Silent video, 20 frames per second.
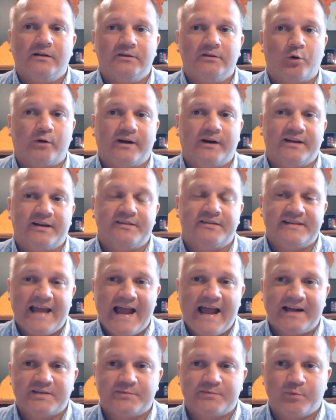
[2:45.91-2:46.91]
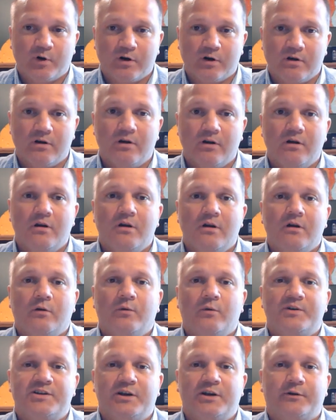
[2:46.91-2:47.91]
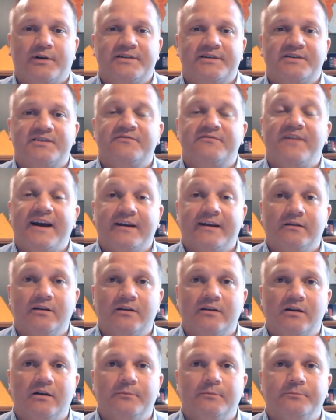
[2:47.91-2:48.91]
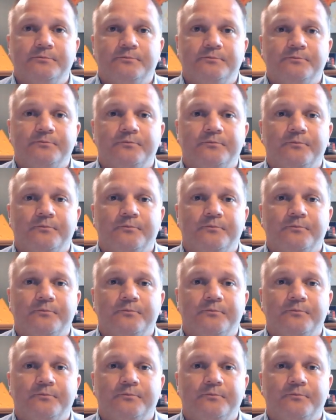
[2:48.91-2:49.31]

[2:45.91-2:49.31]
lowering the tax burden, which increases final income.